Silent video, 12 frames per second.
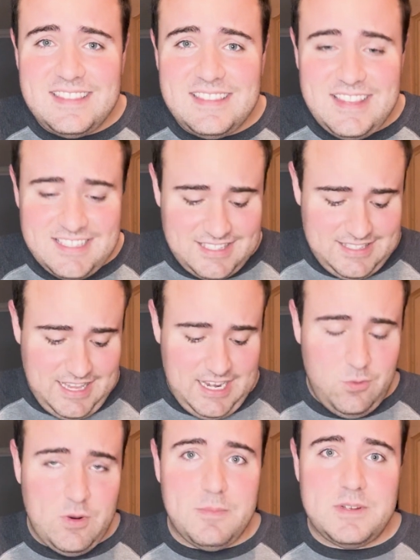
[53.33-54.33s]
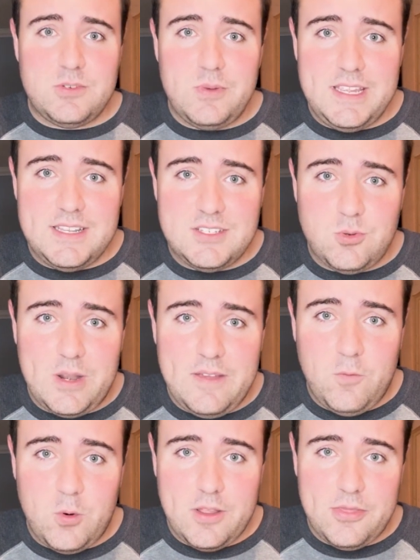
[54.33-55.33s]
this is anywhere between
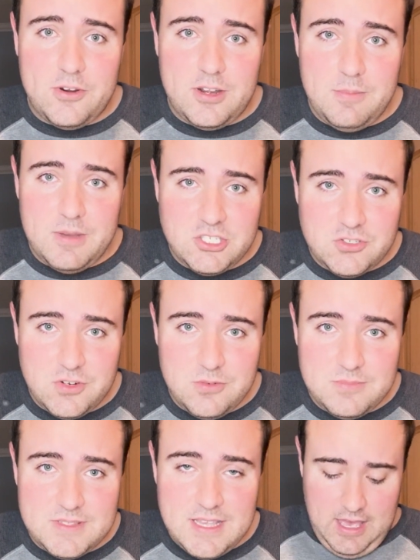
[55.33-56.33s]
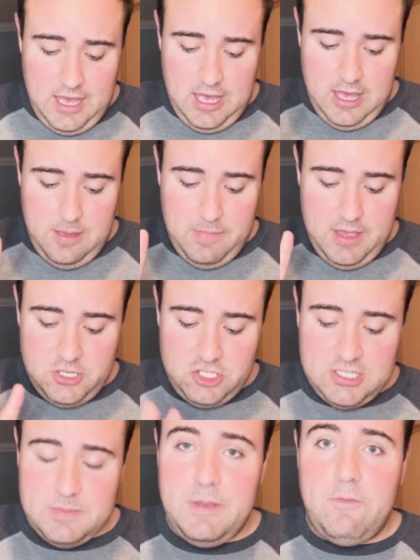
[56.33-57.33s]
24 to 30 mushrooms.
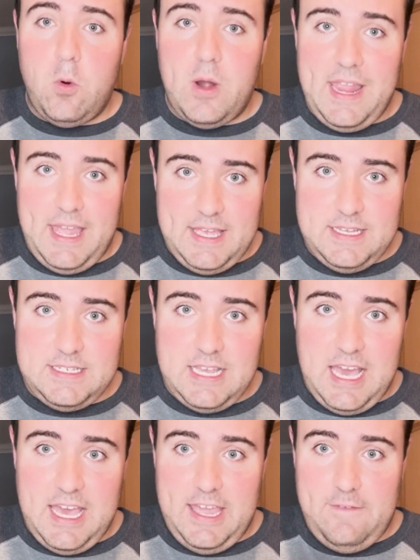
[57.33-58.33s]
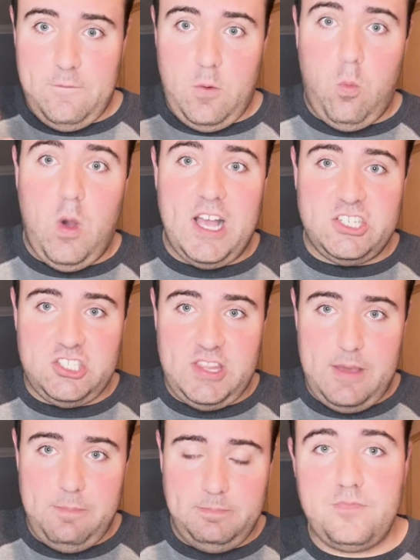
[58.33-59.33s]
Just beforehand, I've washed
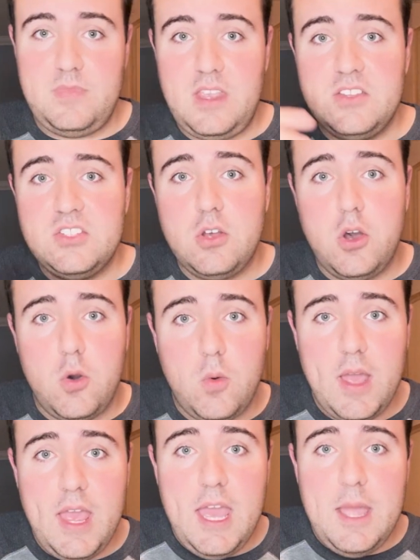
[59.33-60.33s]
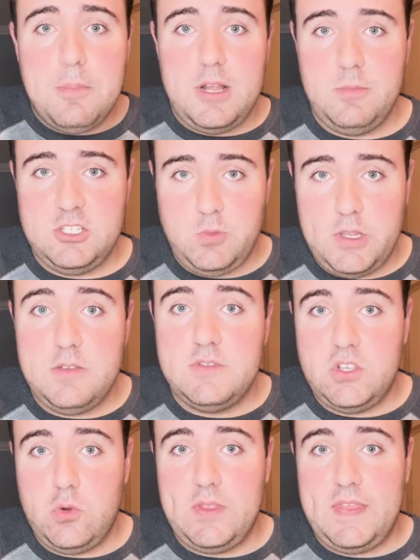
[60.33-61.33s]
them. So pretty much what you
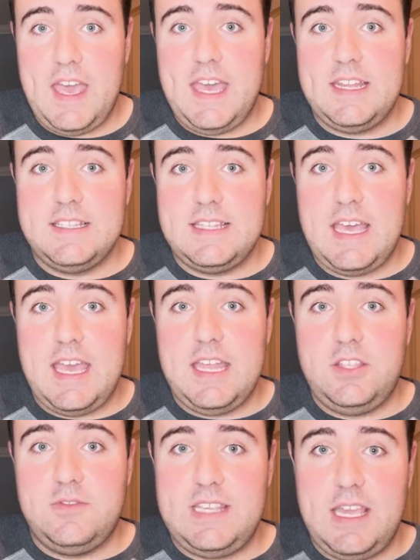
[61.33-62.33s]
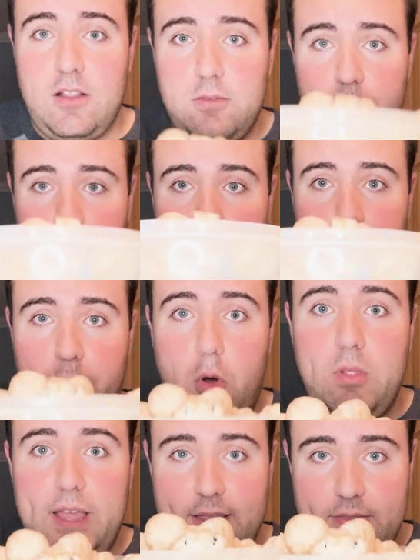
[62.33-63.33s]
do with that is that you take a bowl
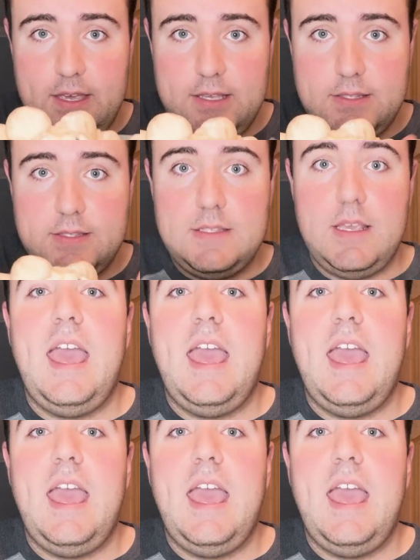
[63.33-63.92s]
like this,